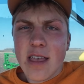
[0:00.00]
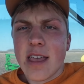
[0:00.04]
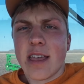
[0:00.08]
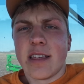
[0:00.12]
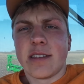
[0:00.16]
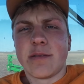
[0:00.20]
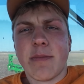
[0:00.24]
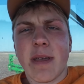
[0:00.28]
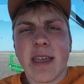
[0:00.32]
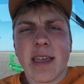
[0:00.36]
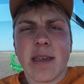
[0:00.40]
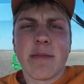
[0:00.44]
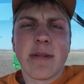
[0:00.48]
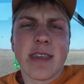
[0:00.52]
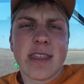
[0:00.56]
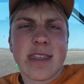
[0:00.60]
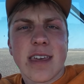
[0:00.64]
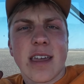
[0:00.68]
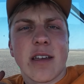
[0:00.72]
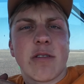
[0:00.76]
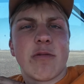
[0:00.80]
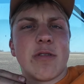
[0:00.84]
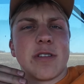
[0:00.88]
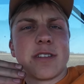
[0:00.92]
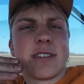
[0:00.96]
It's making me
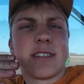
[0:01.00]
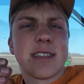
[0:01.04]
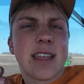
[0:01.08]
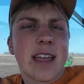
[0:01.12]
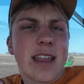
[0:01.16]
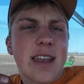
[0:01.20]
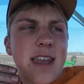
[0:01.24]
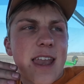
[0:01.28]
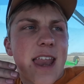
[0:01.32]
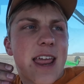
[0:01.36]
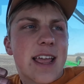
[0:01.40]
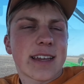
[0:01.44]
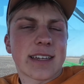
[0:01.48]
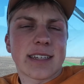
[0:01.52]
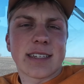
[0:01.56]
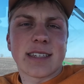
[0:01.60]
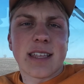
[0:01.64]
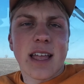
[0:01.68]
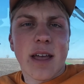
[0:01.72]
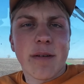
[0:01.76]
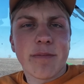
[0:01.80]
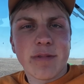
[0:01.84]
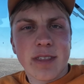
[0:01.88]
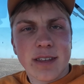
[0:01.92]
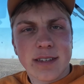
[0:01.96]
think, what's that next
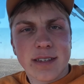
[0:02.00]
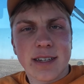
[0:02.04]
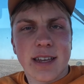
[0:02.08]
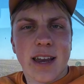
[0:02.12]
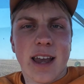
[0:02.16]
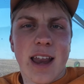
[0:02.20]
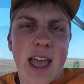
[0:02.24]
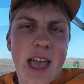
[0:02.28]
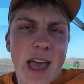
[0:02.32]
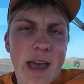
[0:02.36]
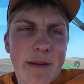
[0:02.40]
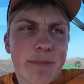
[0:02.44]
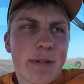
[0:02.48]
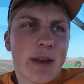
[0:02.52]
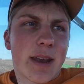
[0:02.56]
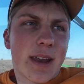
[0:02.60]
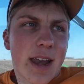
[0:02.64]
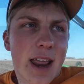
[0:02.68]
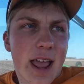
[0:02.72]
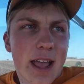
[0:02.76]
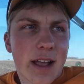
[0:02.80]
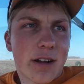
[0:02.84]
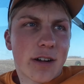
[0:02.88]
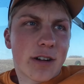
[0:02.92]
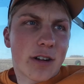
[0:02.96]
step that's gonna happen in
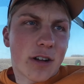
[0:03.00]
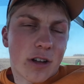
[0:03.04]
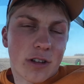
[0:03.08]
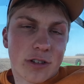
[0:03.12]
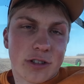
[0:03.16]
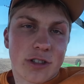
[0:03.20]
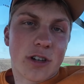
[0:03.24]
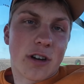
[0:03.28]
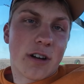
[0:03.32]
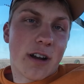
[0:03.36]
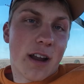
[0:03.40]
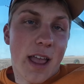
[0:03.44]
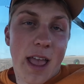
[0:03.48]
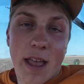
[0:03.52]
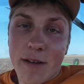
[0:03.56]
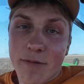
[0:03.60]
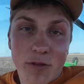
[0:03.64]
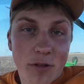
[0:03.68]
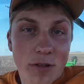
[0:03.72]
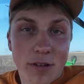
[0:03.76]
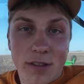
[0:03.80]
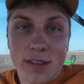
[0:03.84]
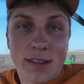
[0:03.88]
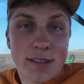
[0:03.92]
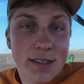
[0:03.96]
agriculture?
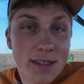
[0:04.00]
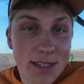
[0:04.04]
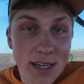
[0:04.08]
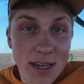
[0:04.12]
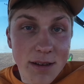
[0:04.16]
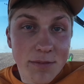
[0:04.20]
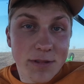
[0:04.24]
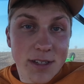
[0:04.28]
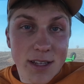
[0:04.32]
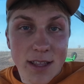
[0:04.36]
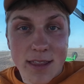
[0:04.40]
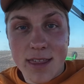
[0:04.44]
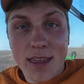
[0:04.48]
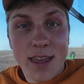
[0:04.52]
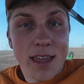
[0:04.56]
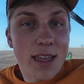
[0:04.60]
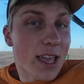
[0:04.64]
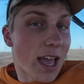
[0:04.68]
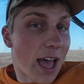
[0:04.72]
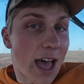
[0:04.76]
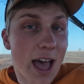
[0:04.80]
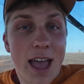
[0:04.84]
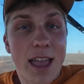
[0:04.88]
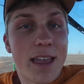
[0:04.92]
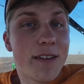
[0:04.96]
Everyone seems to think,
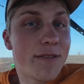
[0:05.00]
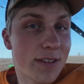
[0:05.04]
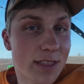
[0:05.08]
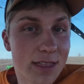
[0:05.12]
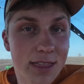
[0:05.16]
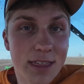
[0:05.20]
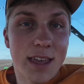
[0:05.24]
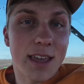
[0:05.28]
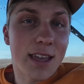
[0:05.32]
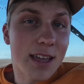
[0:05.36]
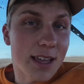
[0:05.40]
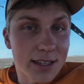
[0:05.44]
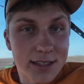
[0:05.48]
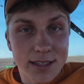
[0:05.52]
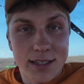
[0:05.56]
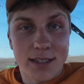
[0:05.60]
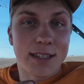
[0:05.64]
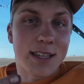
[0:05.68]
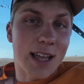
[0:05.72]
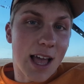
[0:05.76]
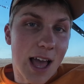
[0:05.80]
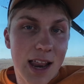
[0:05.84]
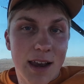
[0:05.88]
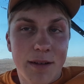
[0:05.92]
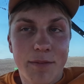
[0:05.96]
I even think, it's
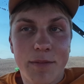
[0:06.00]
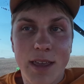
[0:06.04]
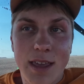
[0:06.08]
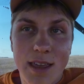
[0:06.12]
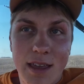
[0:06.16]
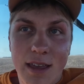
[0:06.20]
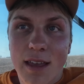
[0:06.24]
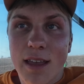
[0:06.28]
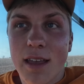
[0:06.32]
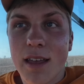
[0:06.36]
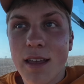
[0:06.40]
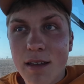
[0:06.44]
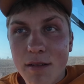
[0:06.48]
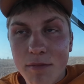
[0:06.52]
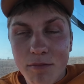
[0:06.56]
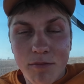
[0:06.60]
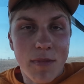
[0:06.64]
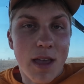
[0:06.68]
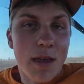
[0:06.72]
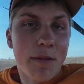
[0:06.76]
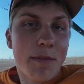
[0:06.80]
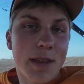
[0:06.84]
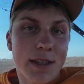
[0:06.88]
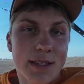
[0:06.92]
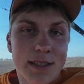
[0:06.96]
autonomy.
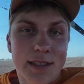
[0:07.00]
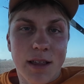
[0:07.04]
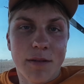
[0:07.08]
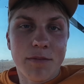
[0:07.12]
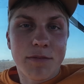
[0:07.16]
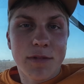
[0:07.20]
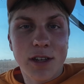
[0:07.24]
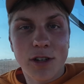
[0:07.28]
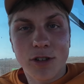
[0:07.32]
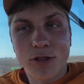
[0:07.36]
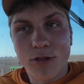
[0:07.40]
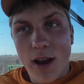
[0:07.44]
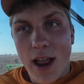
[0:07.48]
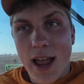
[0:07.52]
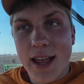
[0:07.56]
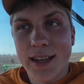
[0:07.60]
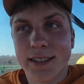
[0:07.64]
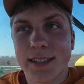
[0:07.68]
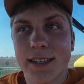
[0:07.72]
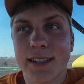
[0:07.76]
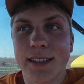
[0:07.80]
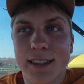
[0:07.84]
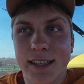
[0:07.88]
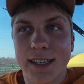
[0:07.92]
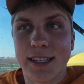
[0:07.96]
Maybe it's something
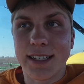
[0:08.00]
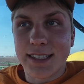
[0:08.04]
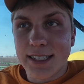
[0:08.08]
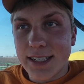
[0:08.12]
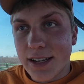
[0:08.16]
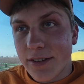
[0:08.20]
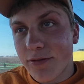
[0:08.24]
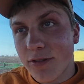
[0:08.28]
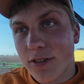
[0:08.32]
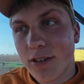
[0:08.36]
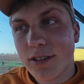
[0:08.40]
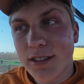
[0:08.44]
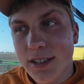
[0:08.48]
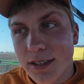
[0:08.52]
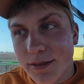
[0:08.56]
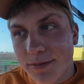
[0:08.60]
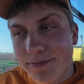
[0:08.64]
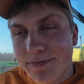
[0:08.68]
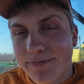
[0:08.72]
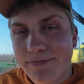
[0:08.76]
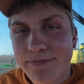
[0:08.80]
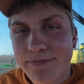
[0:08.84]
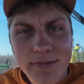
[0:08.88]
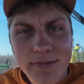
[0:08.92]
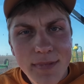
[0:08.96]
drastically different.
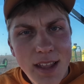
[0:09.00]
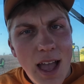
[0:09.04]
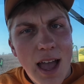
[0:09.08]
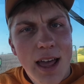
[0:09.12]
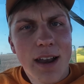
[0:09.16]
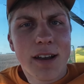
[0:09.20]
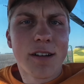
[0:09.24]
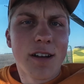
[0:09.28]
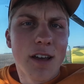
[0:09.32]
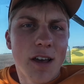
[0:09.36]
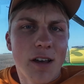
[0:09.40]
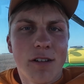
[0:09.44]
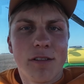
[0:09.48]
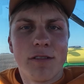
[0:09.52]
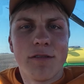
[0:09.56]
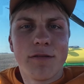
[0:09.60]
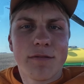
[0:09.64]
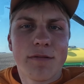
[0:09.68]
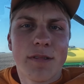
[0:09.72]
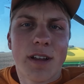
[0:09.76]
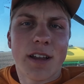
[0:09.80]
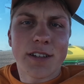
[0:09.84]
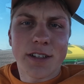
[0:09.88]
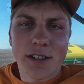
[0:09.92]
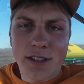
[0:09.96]
I don't know.
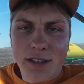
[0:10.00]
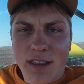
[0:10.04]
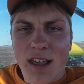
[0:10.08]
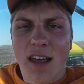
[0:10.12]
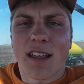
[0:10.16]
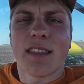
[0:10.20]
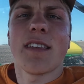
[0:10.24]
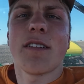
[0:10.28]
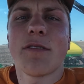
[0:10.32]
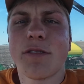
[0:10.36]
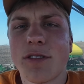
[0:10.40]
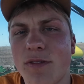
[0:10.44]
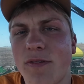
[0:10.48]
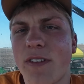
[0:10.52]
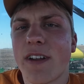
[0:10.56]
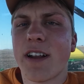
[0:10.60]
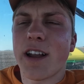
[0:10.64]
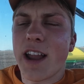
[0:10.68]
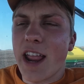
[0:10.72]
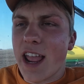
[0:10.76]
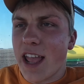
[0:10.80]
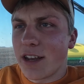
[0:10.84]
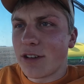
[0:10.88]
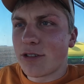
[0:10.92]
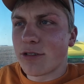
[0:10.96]
I just thought that was
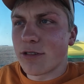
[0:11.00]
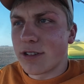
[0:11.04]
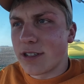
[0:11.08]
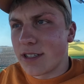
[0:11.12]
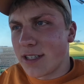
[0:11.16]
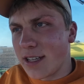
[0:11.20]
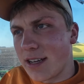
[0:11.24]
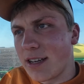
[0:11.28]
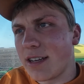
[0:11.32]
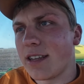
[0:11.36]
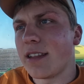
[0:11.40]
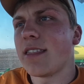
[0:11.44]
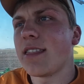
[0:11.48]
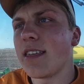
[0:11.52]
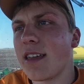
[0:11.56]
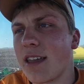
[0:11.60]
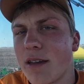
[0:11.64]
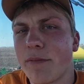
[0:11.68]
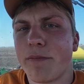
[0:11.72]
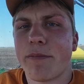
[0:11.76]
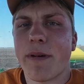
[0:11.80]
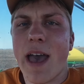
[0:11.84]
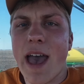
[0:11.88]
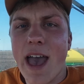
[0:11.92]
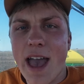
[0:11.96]
very interesting to
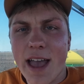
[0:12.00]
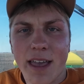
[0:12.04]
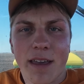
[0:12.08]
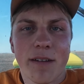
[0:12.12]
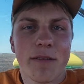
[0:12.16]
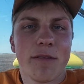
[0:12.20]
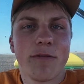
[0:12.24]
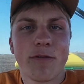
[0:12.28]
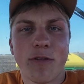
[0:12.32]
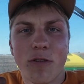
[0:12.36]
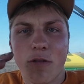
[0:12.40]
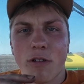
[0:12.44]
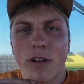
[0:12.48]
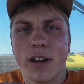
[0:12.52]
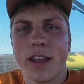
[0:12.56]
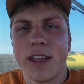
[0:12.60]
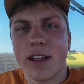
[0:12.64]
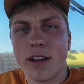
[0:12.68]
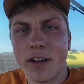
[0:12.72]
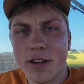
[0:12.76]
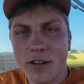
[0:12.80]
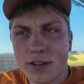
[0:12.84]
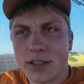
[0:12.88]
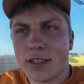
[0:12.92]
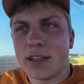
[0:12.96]
think back 40
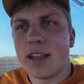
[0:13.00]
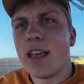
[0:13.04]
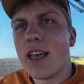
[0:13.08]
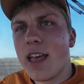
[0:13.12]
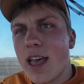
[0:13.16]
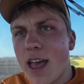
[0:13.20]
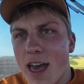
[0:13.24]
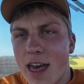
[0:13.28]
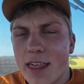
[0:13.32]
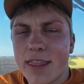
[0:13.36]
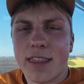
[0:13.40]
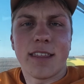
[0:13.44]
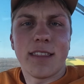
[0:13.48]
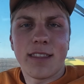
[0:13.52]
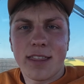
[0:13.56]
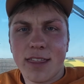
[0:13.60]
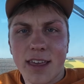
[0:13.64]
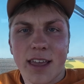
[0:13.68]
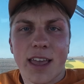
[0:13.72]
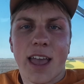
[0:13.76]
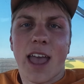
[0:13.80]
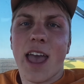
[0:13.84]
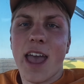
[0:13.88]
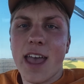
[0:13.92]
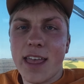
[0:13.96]
years and then
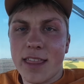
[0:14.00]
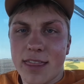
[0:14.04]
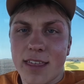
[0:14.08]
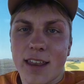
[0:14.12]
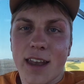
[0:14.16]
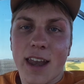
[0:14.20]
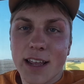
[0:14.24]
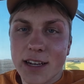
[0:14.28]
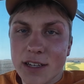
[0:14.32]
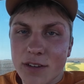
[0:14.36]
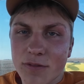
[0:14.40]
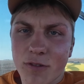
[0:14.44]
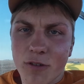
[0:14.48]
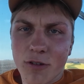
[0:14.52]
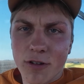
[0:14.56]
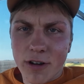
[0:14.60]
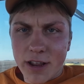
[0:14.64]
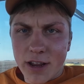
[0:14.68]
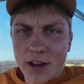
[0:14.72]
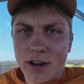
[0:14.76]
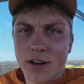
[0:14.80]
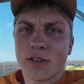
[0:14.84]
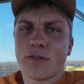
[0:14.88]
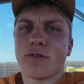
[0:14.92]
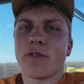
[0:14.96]
think ahead the next 40
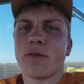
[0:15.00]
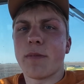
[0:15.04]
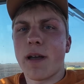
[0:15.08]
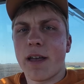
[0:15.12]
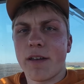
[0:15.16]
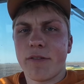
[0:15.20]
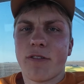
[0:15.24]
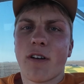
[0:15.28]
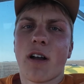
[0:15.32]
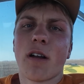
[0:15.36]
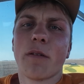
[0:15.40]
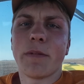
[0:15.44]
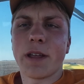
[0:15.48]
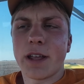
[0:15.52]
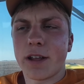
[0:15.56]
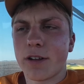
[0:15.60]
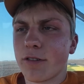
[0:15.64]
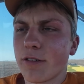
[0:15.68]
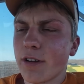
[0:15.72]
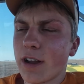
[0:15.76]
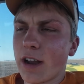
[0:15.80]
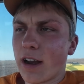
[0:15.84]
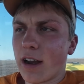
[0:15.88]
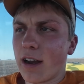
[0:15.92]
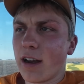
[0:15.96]
years for my farming
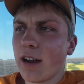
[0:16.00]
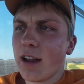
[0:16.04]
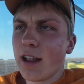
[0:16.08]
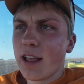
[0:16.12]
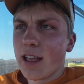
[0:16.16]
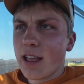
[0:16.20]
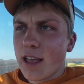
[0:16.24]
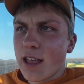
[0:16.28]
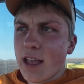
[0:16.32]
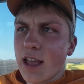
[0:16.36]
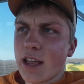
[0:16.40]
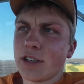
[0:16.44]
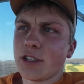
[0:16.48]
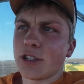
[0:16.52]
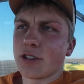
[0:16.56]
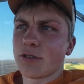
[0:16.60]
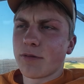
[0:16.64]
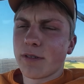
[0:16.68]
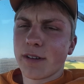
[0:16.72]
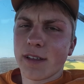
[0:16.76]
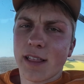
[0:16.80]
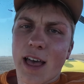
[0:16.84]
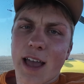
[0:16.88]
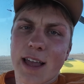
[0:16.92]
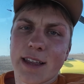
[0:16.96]
career, and just
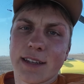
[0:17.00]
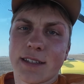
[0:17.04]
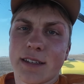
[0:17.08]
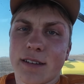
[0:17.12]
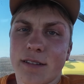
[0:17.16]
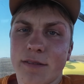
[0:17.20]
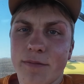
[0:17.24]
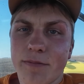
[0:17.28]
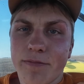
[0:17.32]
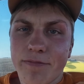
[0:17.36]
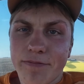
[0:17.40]
realize